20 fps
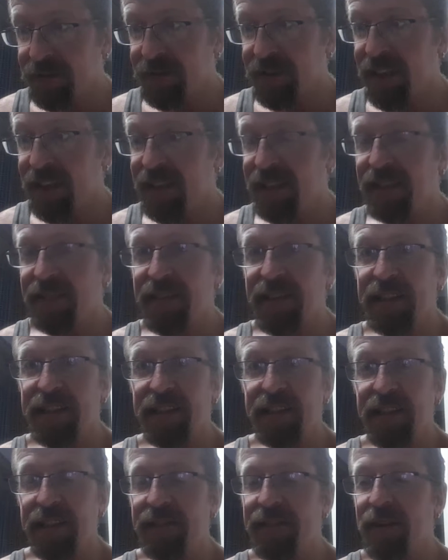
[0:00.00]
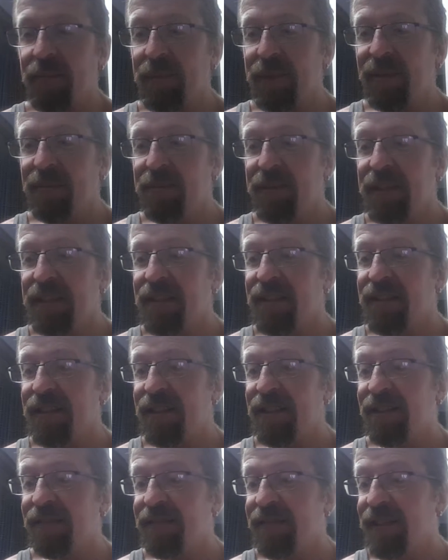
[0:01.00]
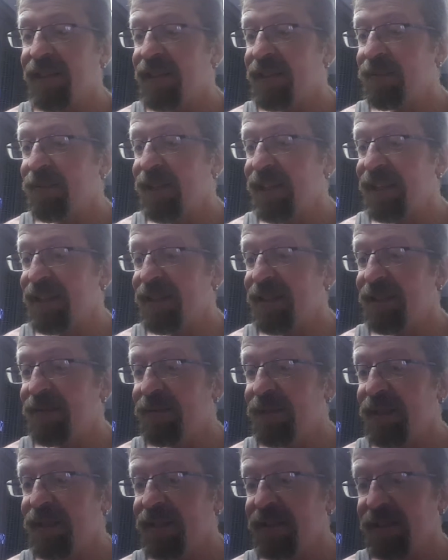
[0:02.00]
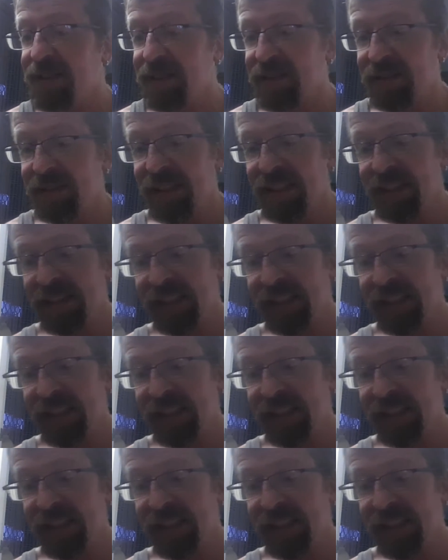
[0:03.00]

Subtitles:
the only reason they're grumpy bitches in the first place, is because,